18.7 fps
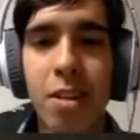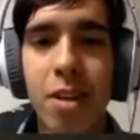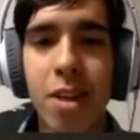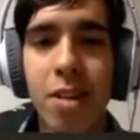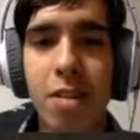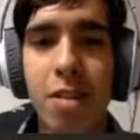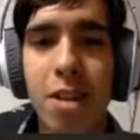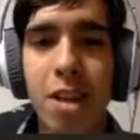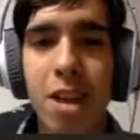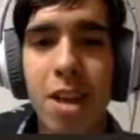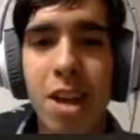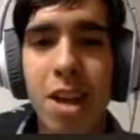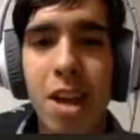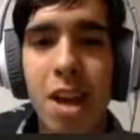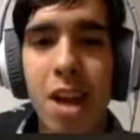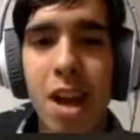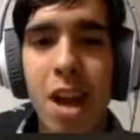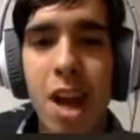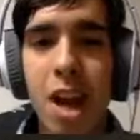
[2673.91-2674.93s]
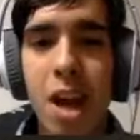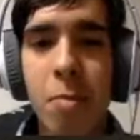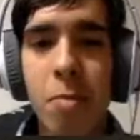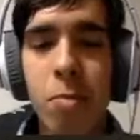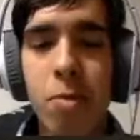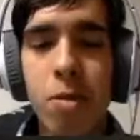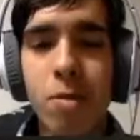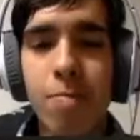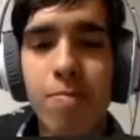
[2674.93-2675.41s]
And,
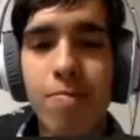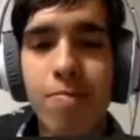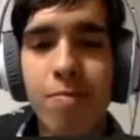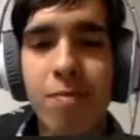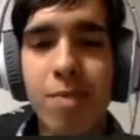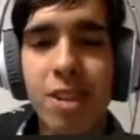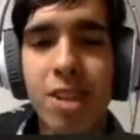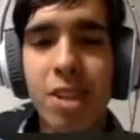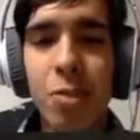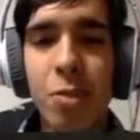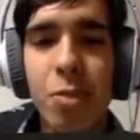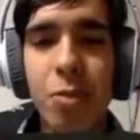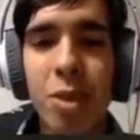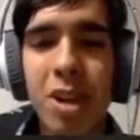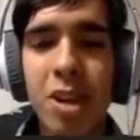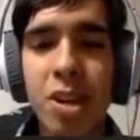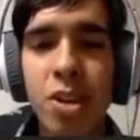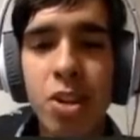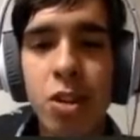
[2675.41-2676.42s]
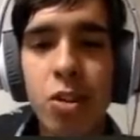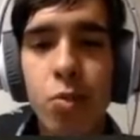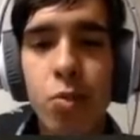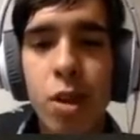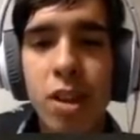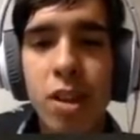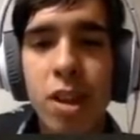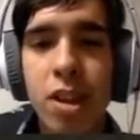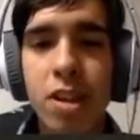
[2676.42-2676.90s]
well, so we can just
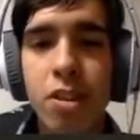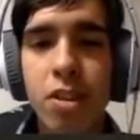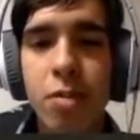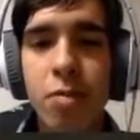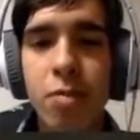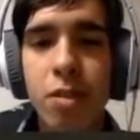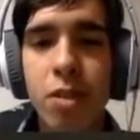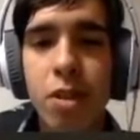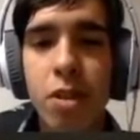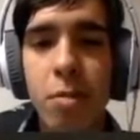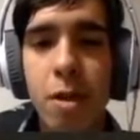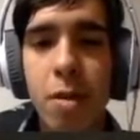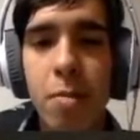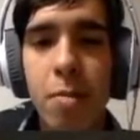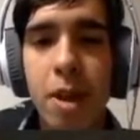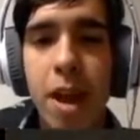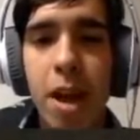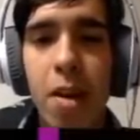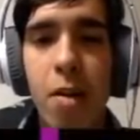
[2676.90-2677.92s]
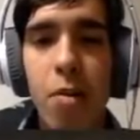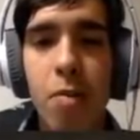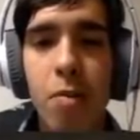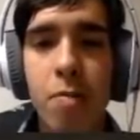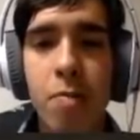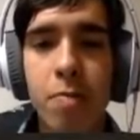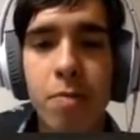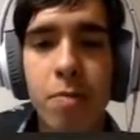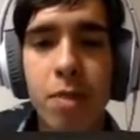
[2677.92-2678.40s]
run these to fill them up now.
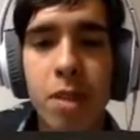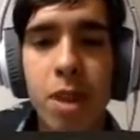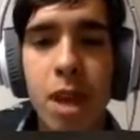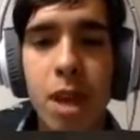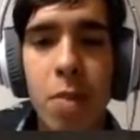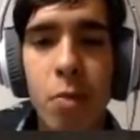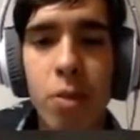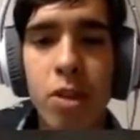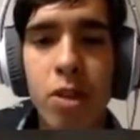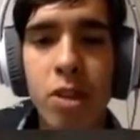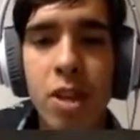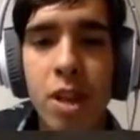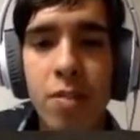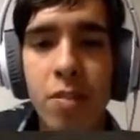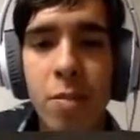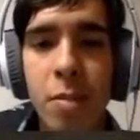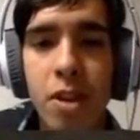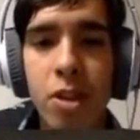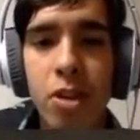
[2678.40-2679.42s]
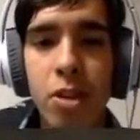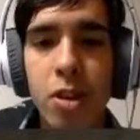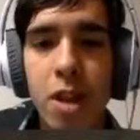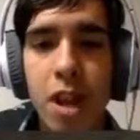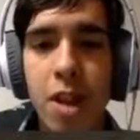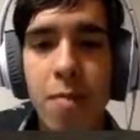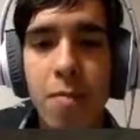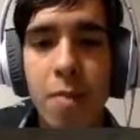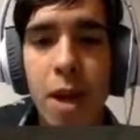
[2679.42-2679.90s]
We just have to make sure they
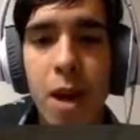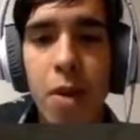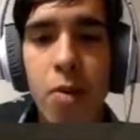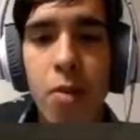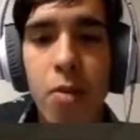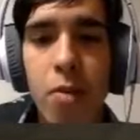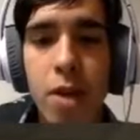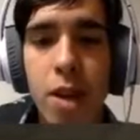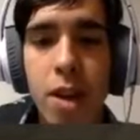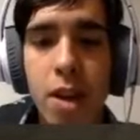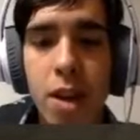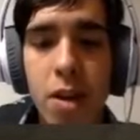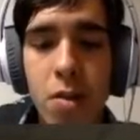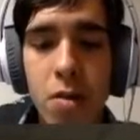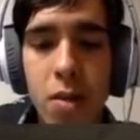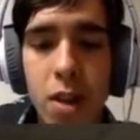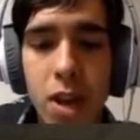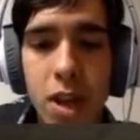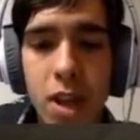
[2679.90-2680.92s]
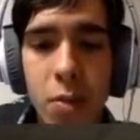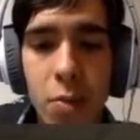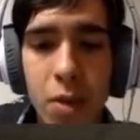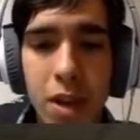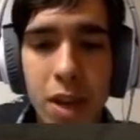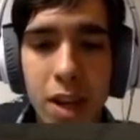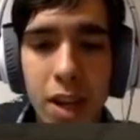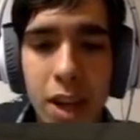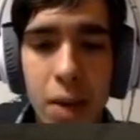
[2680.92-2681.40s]
have power right now, and then we
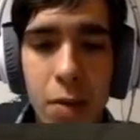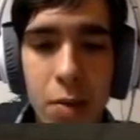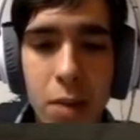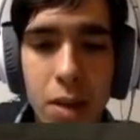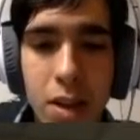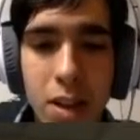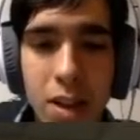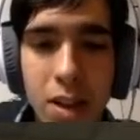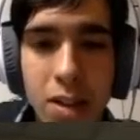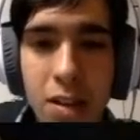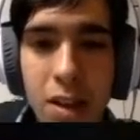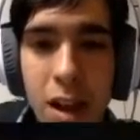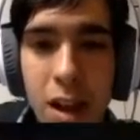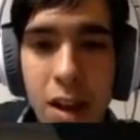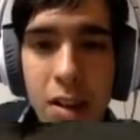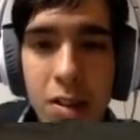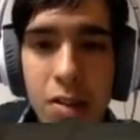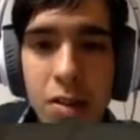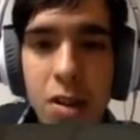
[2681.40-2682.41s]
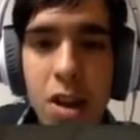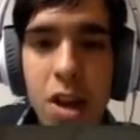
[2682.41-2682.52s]
can get rid of these guys.